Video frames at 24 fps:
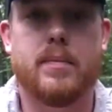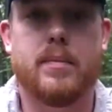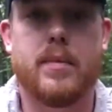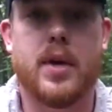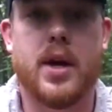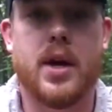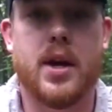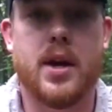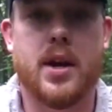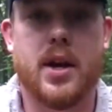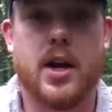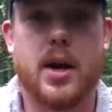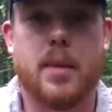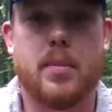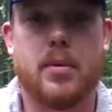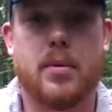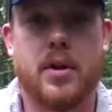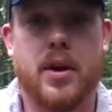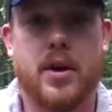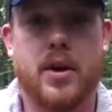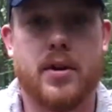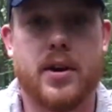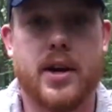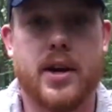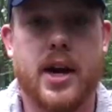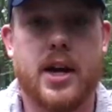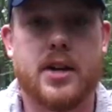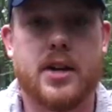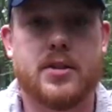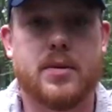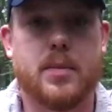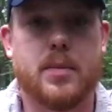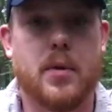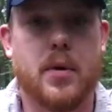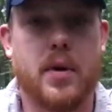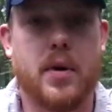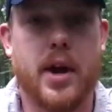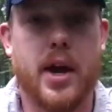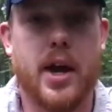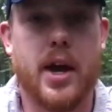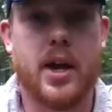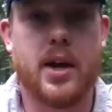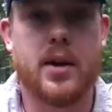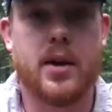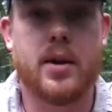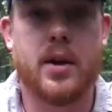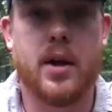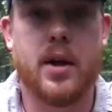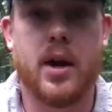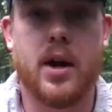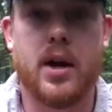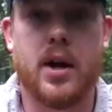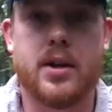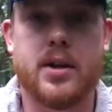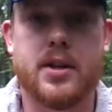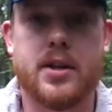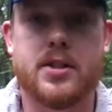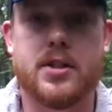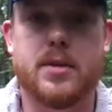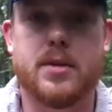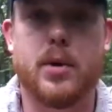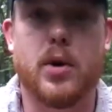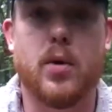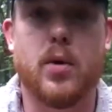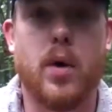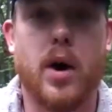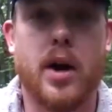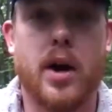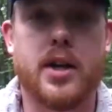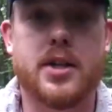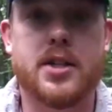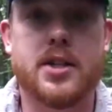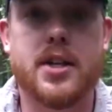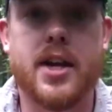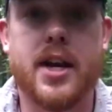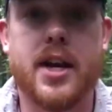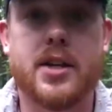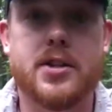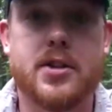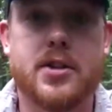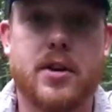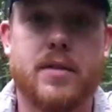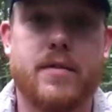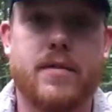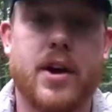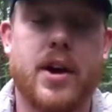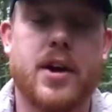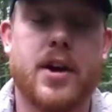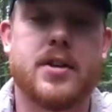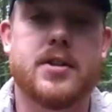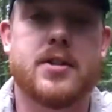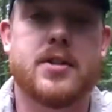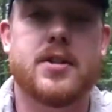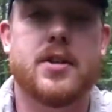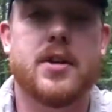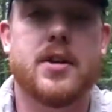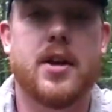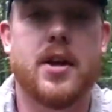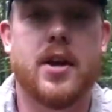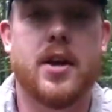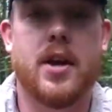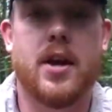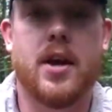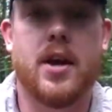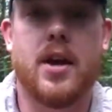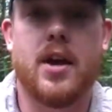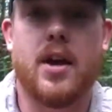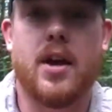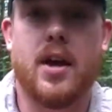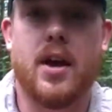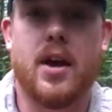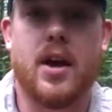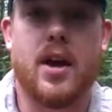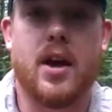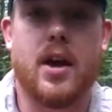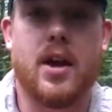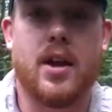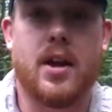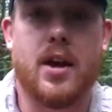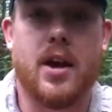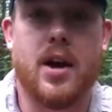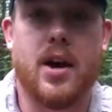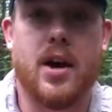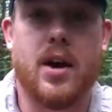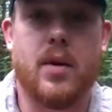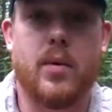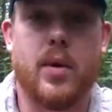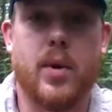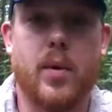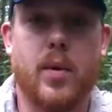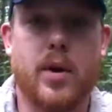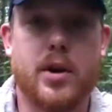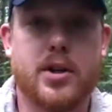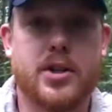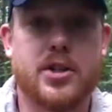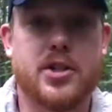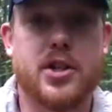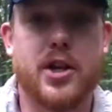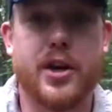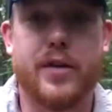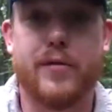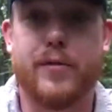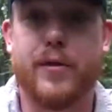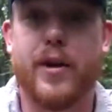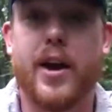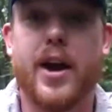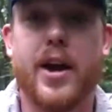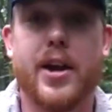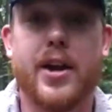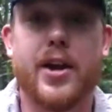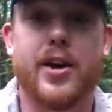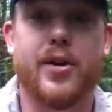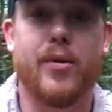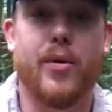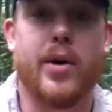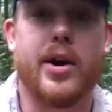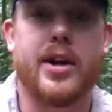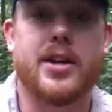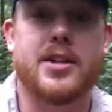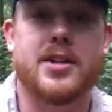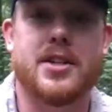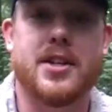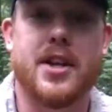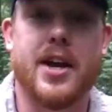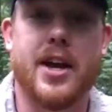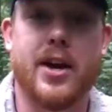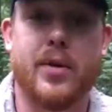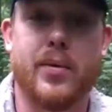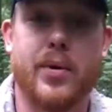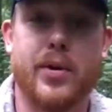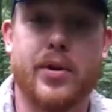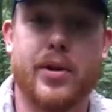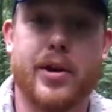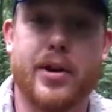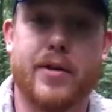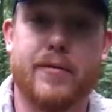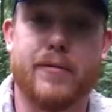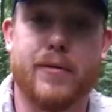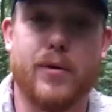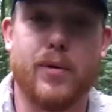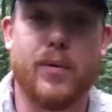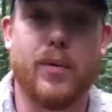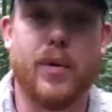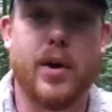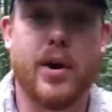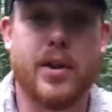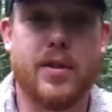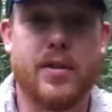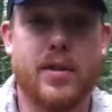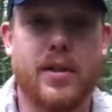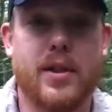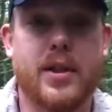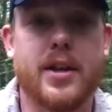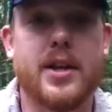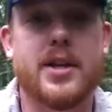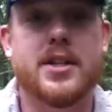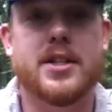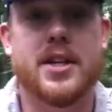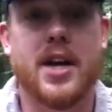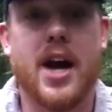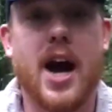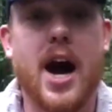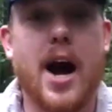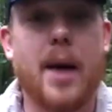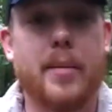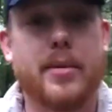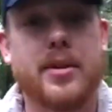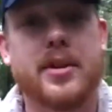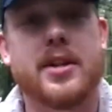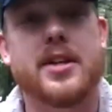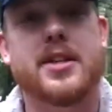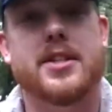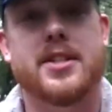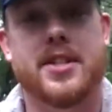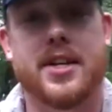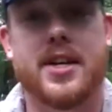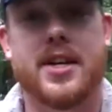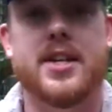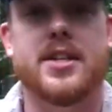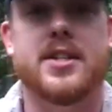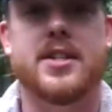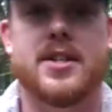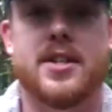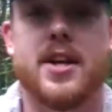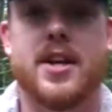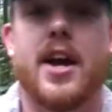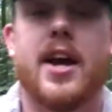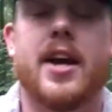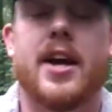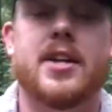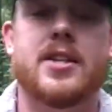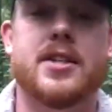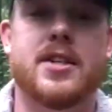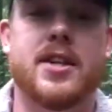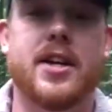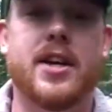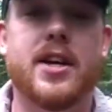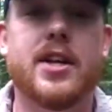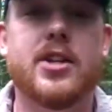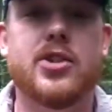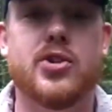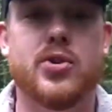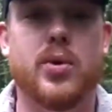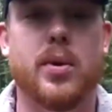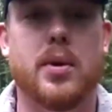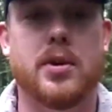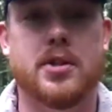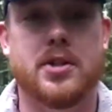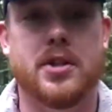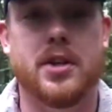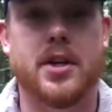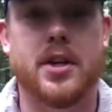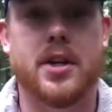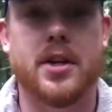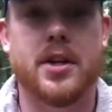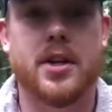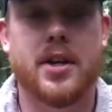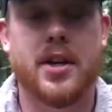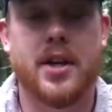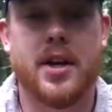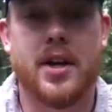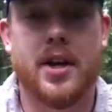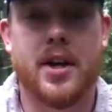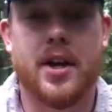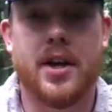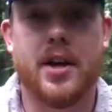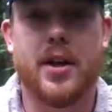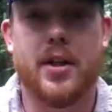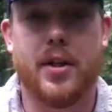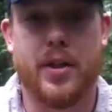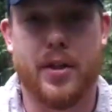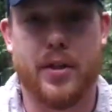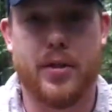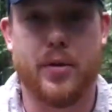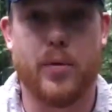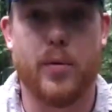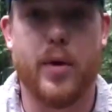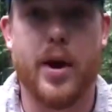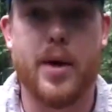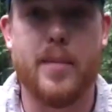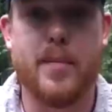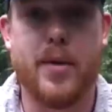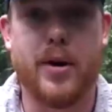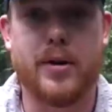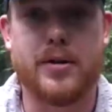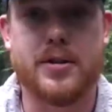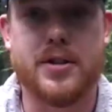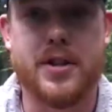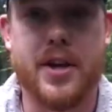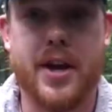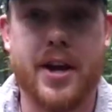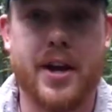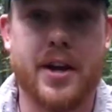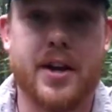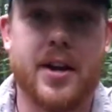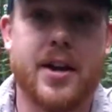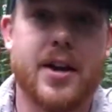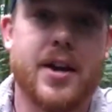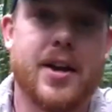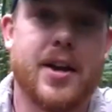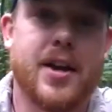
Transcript: me and a couple of other guys from Orianne did some aquatic snake surveys. And we weren't just looking for any aquatic snake, we were looking for one of the least commonly seen snakes in Georgia, the rainbow snake.